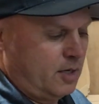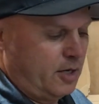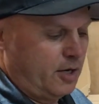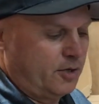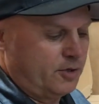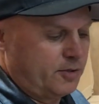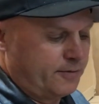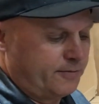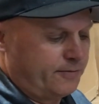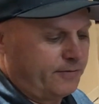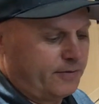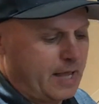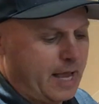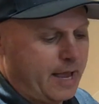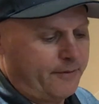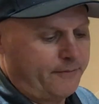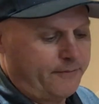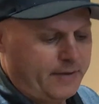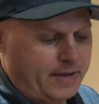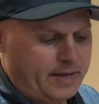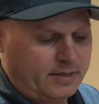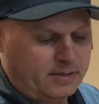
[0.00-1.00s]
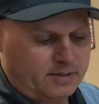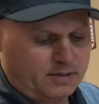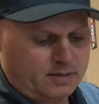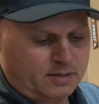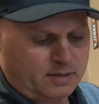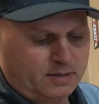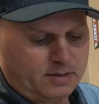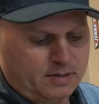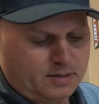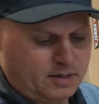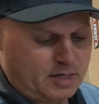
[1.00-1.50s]
Here's your flat
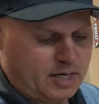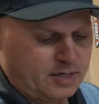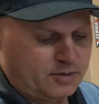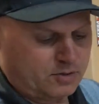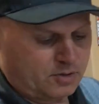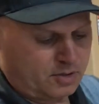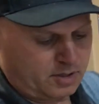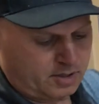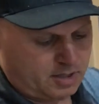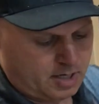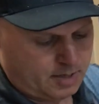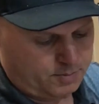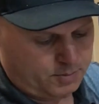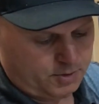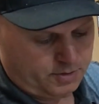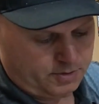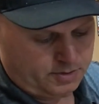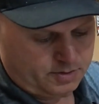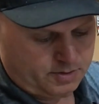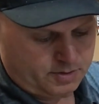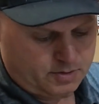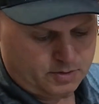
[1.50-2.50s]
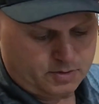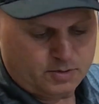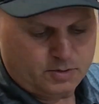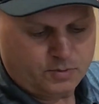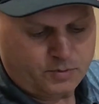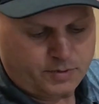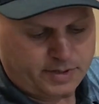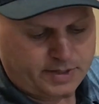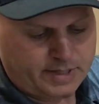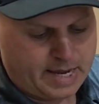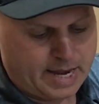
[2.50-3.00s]
face hydraulic couplers
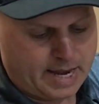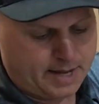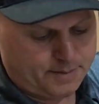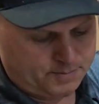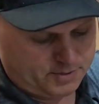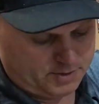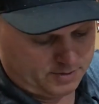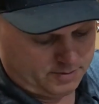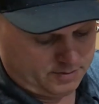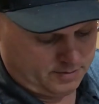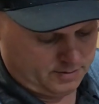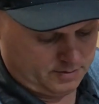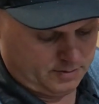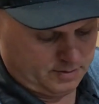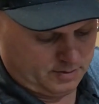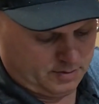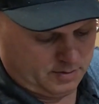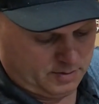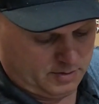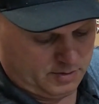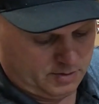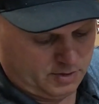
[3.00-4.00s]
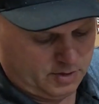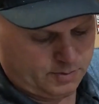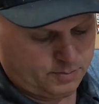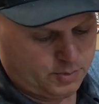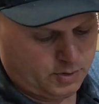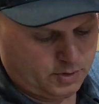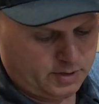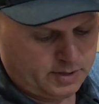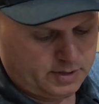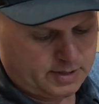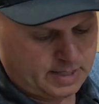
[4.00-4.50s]
with caps, so you can
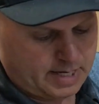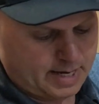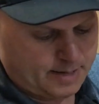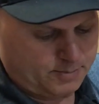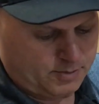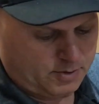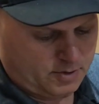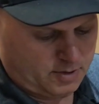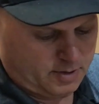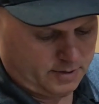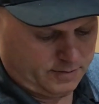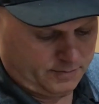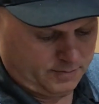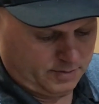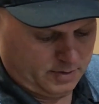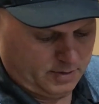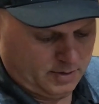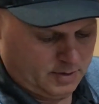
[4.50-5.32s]
pull these caps off.